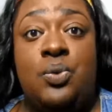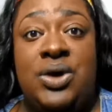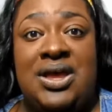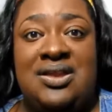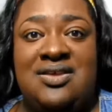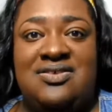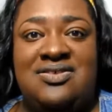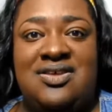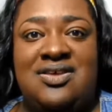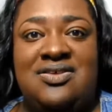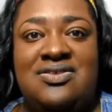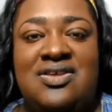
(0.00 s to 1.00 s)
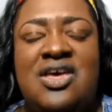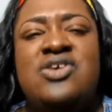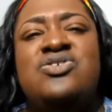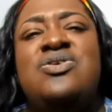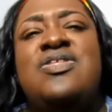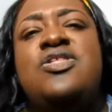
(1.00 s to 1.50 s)
weaknesses
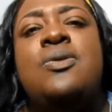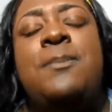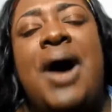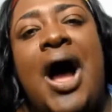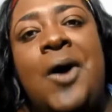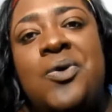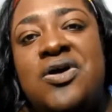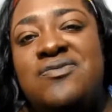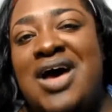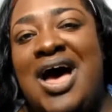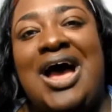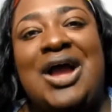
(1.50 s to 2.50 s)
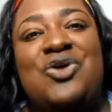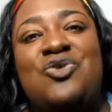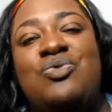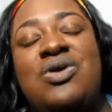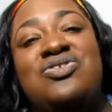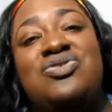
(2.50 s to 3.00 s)
so that the power of God
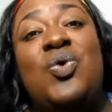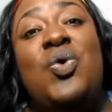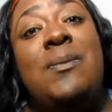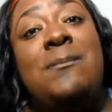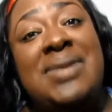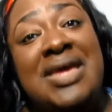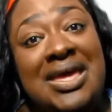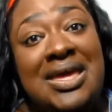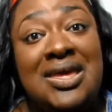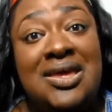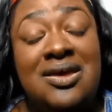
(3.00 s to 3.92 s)
can rest on me.